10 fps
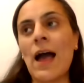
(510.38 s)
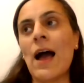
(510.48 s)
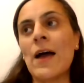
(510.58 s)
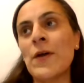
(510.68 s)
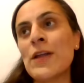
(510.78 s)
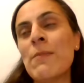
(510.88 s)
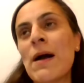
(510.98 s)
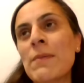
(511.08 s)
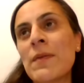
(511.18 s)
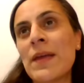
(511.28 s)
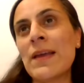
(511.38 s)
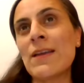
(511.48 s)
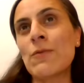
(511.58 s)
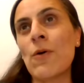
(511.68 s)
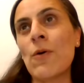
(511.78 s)
I know you might be
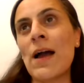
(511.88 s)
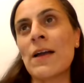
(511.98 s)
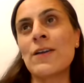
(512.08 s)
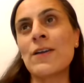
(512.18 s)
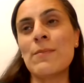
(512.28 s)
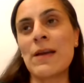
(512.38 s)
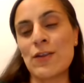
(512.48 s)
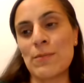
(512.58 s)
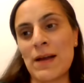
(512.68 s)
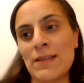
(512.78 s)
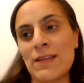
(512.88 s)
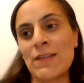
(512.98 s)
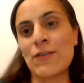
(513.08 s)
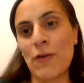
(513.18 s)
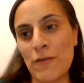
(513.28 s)
thinking, well, how can you make chapati
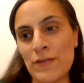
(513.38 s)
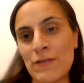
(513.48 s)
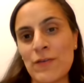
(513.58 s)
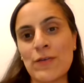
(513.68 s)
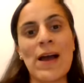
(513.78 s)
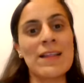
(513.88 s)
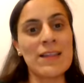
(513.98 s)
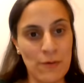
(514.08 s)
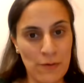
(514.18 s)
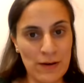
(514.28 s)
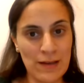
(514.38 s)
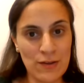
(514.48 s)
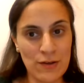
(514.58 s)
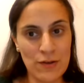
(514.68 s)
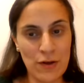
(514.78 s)
soft if you're not adding oil
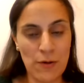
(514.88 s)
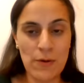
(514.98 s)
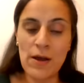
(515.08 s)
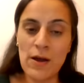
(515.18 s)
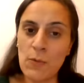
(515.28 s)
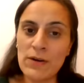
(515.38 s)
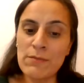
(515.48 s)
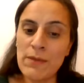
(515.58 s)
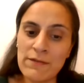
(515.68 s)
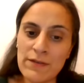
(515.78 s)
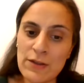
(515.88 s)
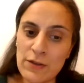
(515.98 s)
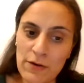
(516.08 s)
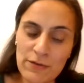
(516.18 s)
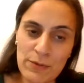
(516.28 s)
into the dough? One of my
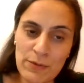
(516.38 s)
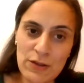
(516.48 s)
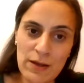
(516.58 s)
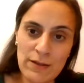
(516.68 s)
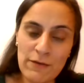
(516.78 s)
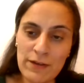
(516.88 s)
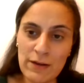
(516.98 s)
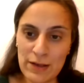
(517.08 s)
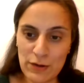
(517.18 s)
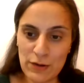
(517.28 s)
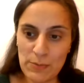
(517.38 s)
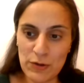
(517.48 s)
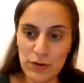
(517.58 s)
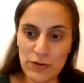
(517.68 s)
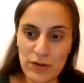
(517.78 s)
videos, which I don't think I'll get time to
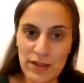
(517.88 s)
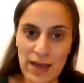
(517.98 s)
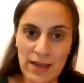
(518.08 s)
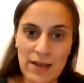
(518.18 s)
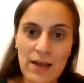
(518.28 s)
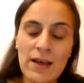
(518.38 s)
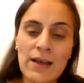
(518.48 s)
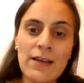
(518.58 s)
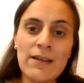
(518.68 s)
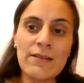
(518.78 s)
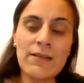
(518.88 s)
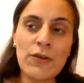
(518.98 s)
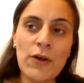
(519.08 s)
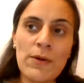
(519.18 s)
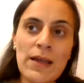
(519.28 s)
show today, is
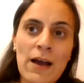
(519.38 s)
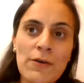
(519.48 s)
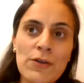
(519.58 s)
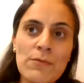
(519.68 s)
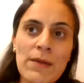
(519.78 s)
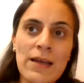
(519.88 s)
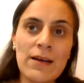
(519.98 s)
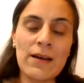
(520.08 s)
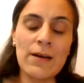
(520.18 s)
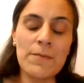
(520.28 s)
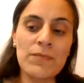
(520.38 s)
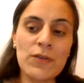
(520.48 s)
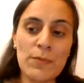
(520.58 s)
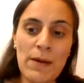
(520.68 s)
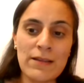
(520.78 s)
showing how you make
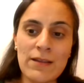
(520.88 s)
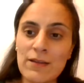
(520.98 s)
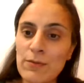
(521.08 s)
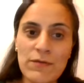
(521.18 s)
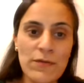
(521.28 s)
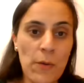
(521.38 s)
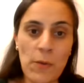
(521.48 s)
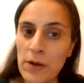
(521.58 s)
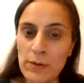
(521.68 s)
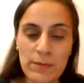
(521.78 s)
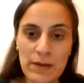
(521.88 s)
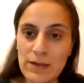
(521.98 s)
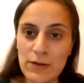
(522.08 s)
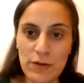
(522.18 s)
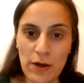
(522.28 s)
chapatis with no oil in
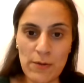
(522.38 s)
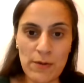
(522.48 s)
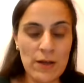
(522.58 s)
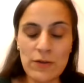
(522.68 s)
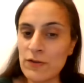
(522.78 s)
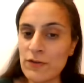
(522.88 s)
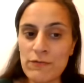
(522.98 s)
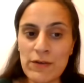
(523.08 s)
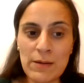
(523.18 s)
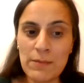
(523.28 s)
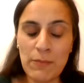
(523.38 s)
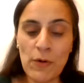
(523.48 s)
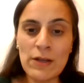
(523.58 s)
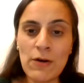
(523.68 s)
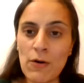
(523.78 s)
the dough, just really
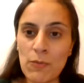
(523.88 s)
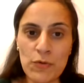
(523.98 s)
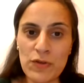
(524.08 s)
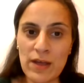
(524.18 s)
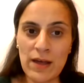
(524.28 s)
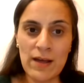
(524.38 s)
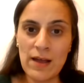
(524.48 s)
boiling hot water